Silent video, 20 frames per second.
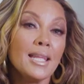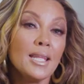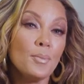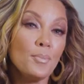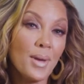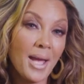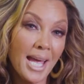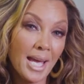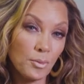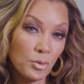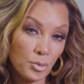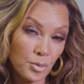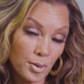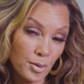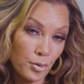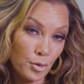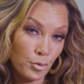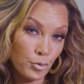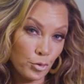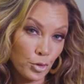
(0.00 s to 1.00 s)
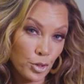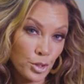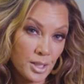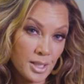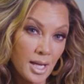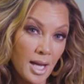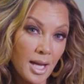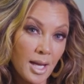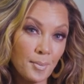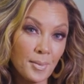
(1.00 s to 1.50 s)
in the band with me for the first
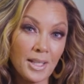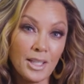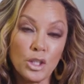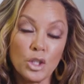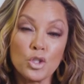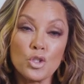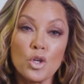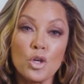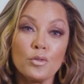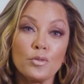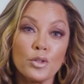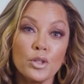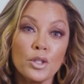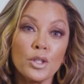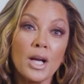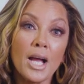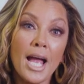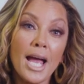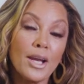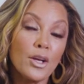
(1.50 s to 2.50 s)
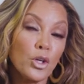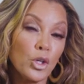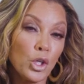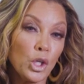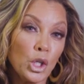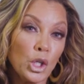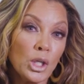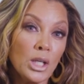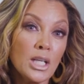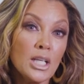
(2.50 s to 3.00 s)
time, I looked over at
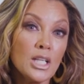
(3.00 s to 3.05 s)
her